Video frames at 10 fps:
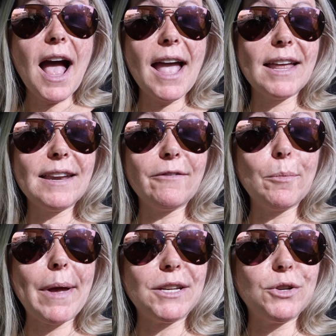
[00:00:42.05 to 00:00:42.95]
I had never
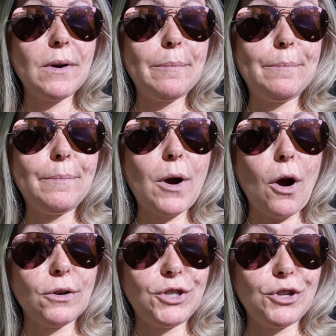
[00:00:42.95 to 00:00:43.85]
been to a
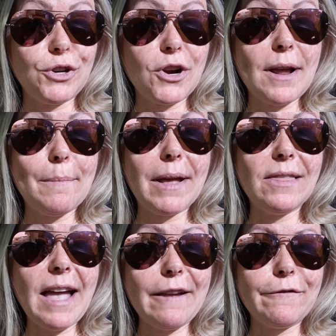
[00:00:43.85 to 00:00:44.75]
Carl's Jr. in my
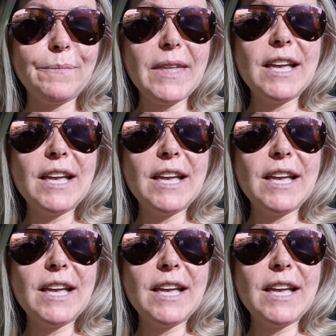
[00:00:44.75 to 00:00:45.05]
life.